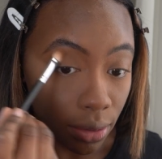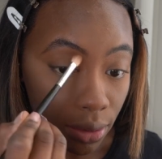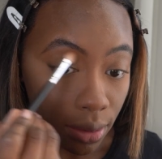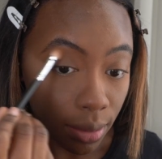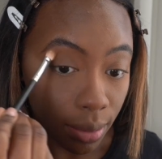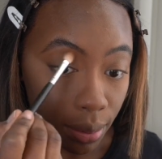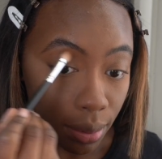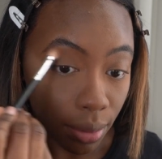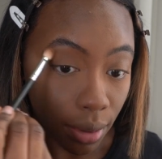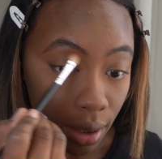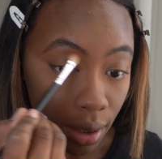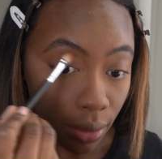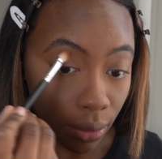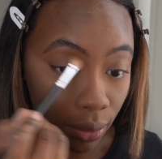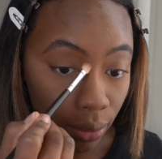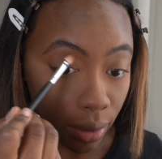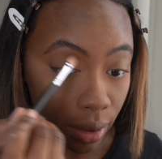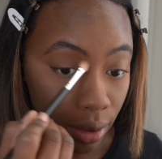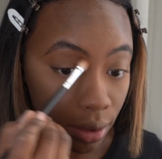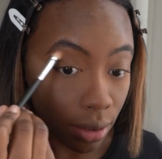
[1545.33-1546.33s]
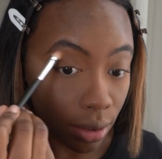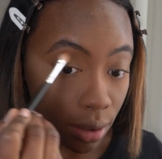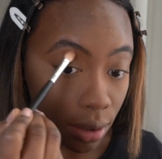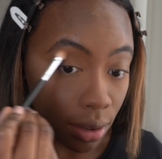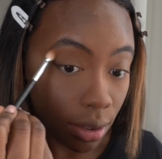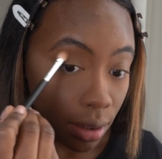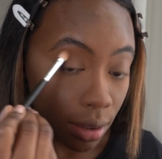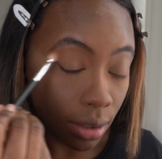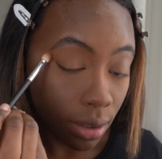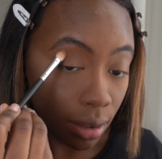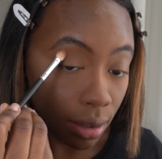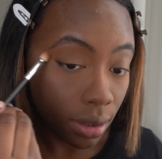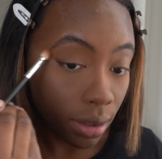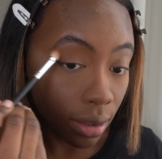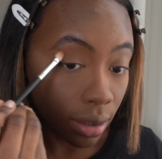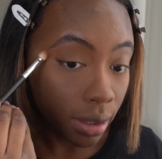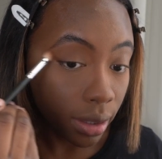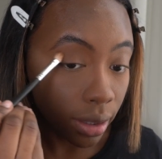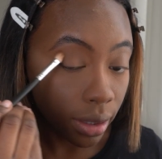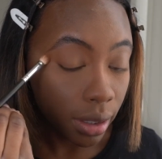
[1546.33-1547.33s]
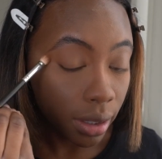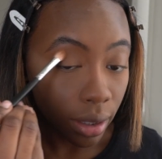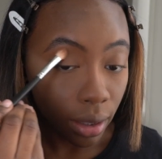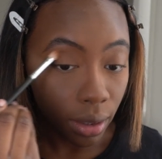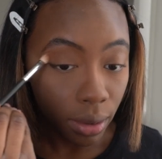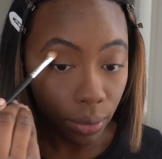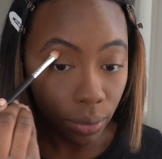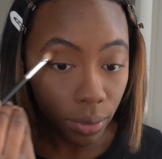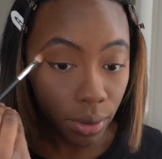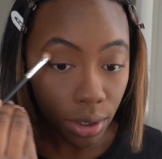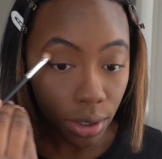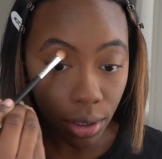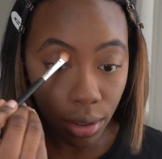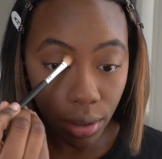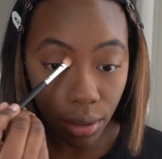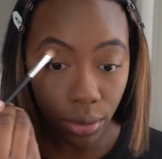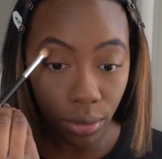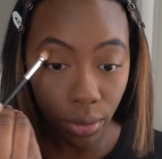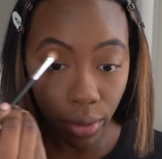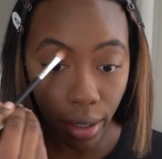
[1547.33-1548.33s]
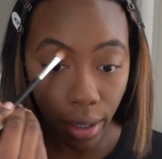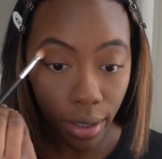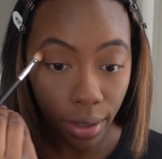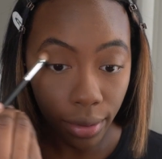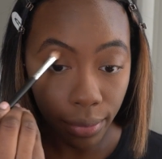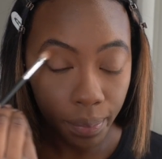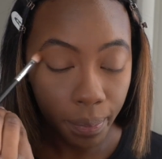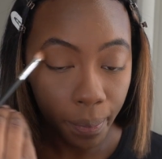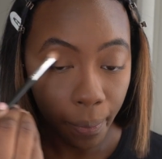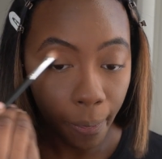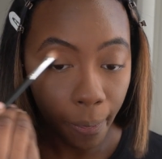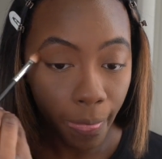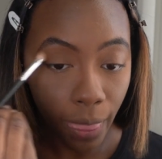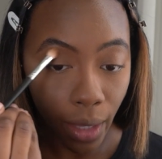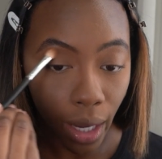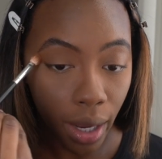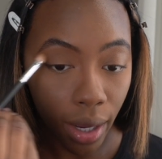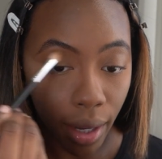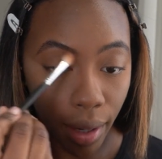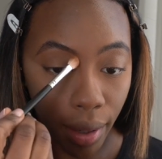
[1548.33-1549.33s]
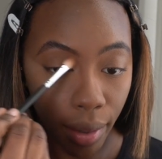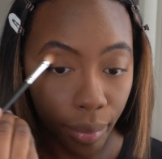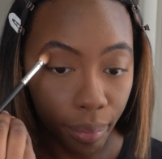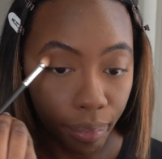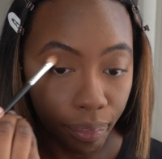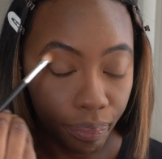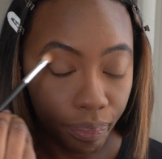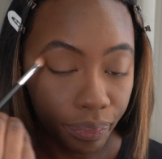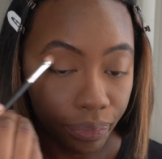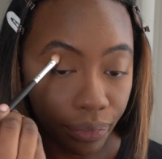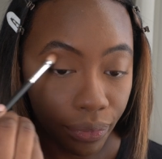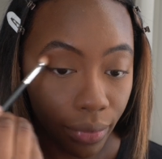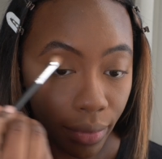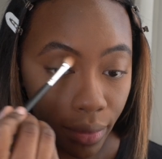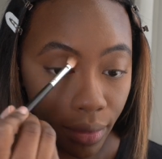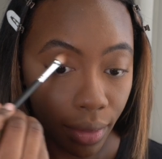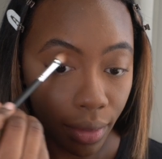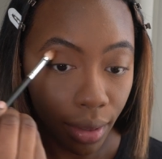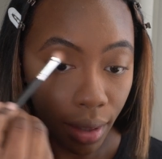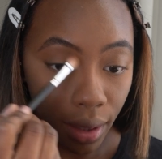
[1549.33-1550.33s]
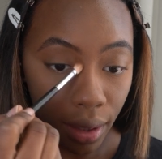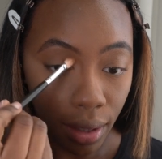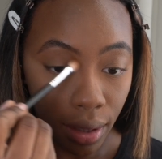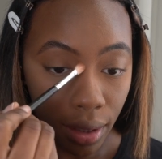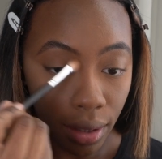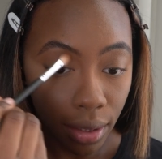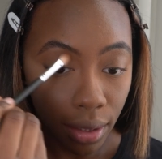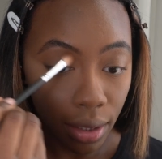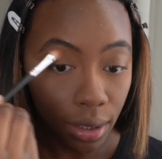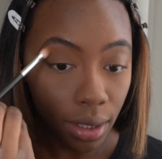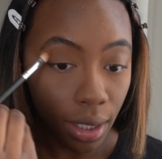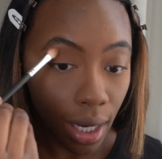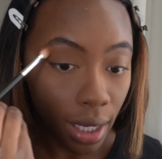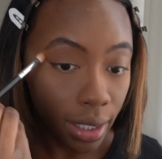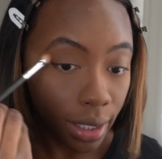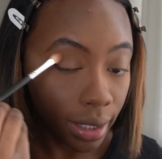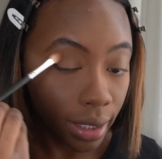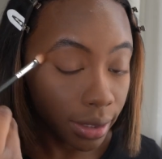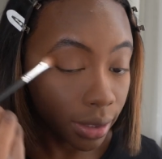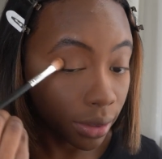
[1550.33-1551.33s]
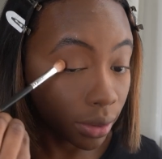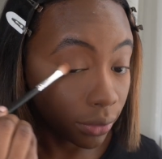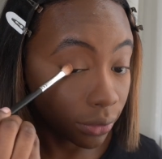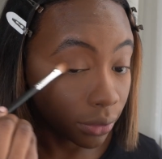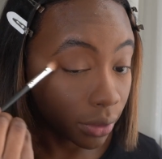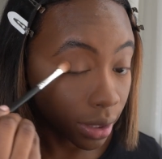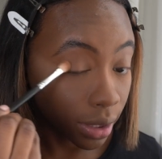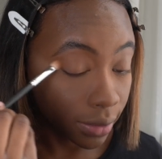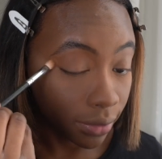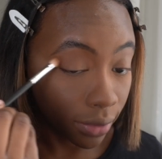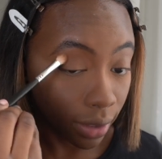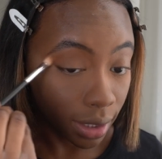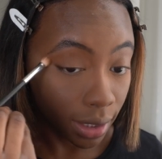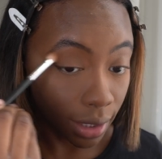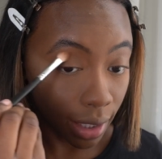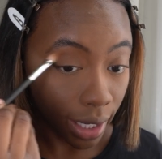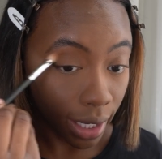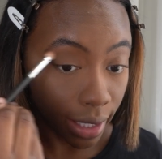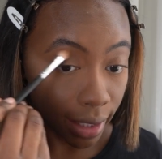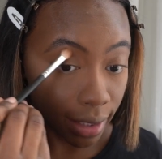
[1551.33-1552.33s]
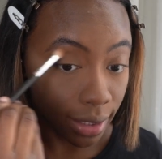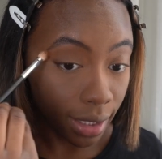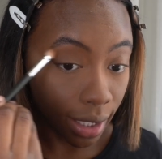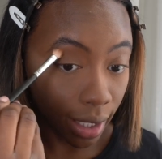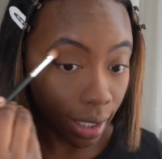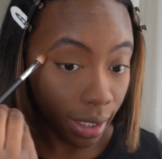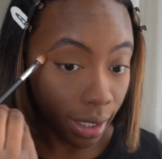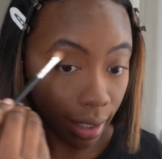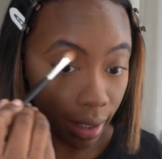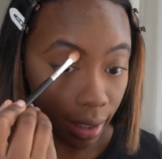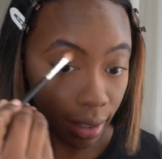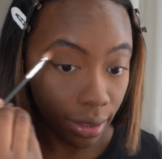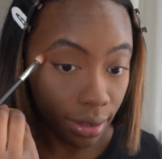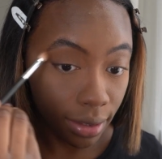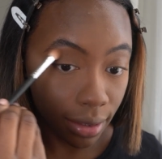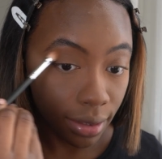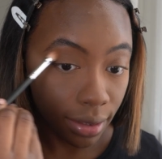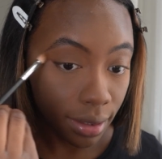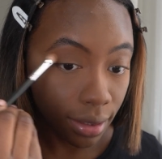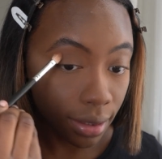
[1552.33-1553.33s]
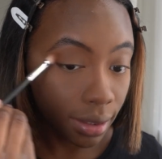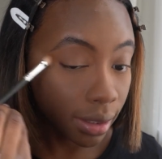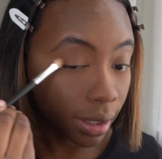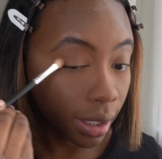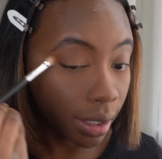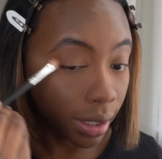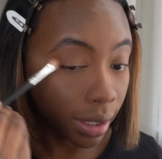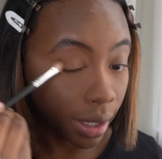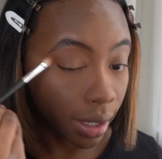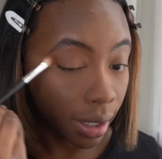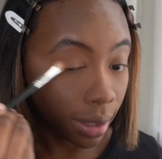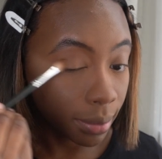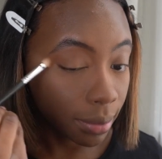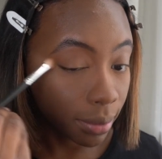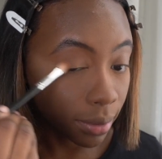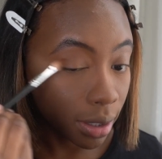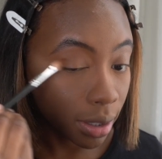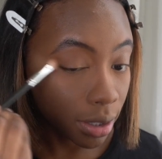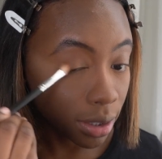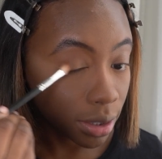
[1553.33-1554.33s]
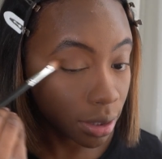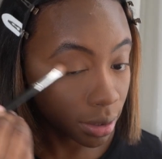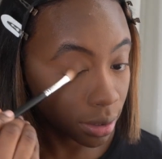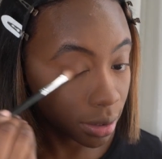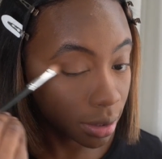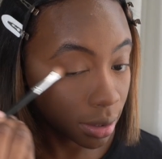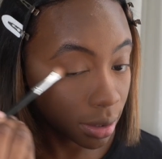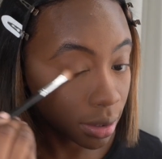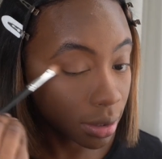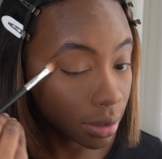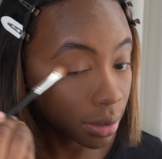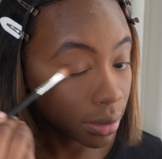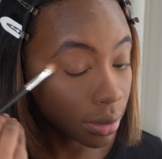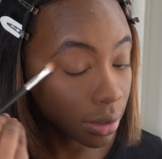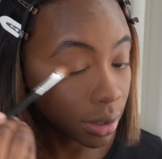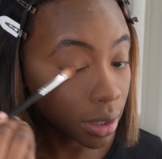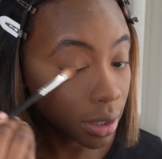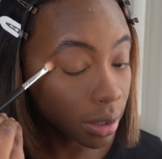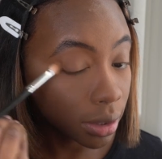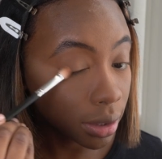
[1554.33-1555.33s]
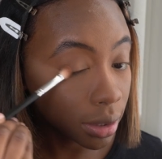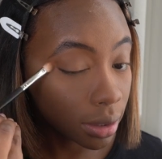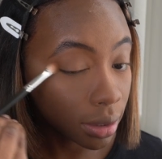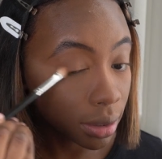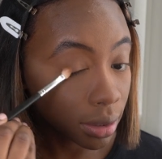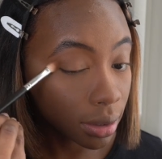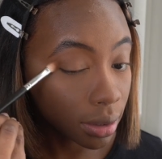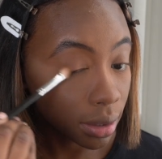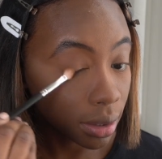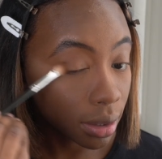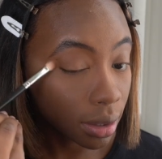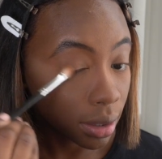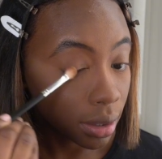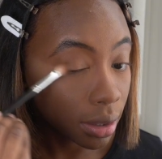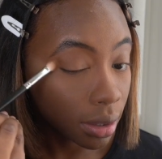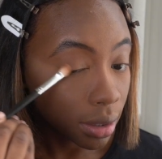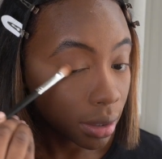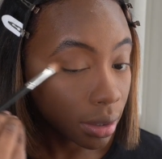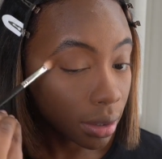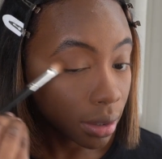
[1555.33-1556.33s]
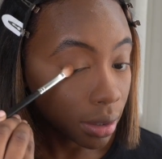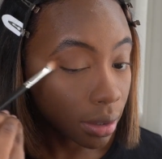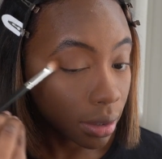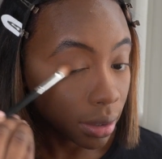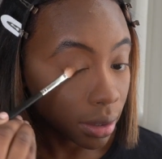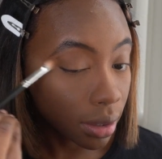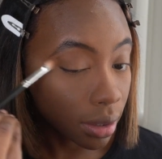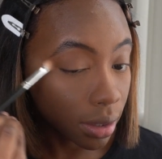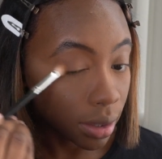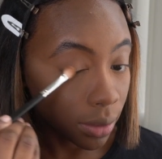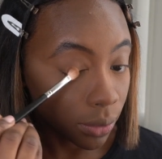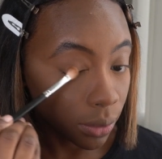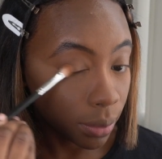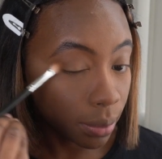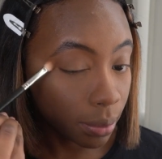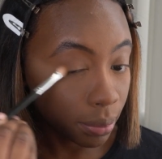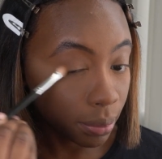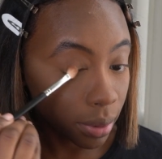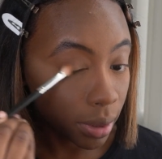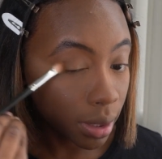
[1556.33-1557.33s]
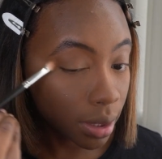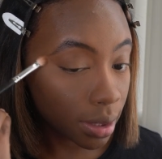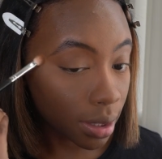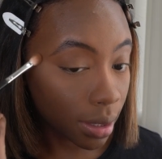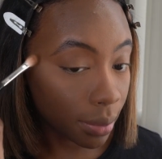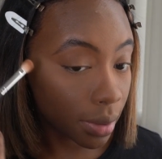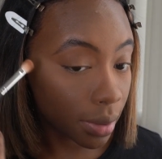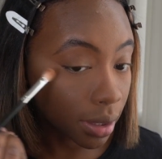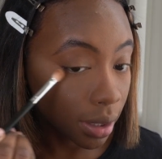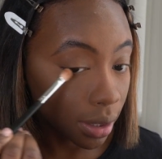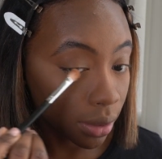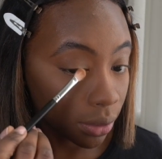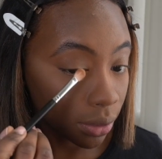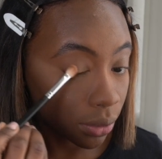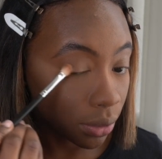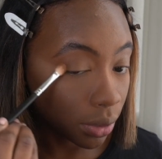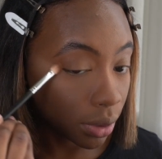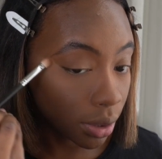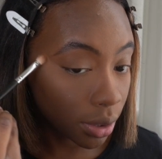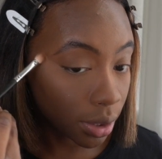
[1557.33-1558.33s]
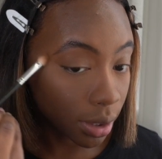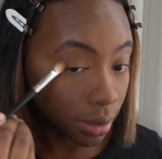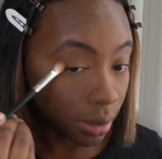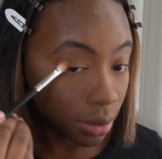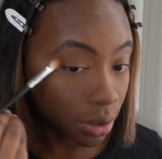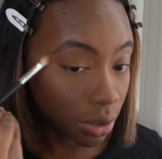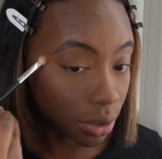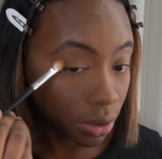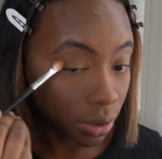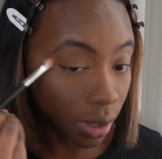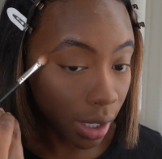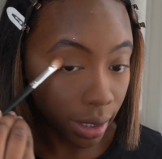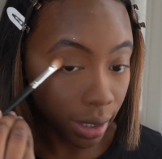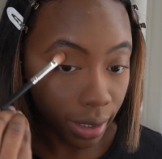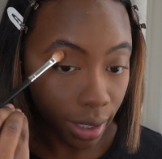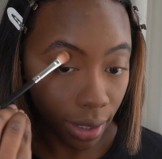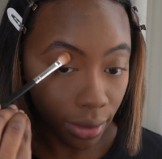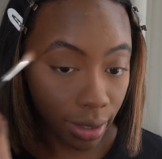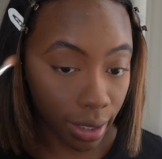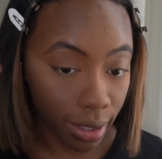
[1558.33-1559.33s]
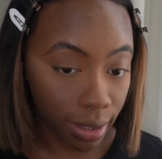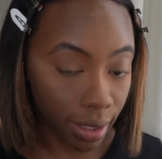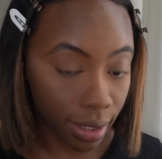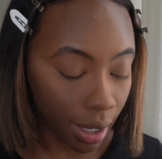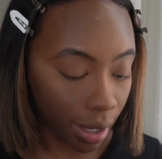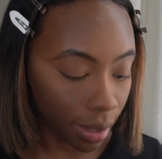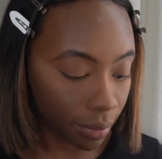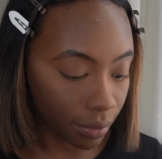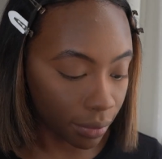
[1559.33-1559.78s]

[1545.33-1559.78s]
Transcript: It's pretty orange. We're just doing, the look I like to go for is very light and kind of airbrushed look. And then we'll put some in the inner corners and just drag it out like that.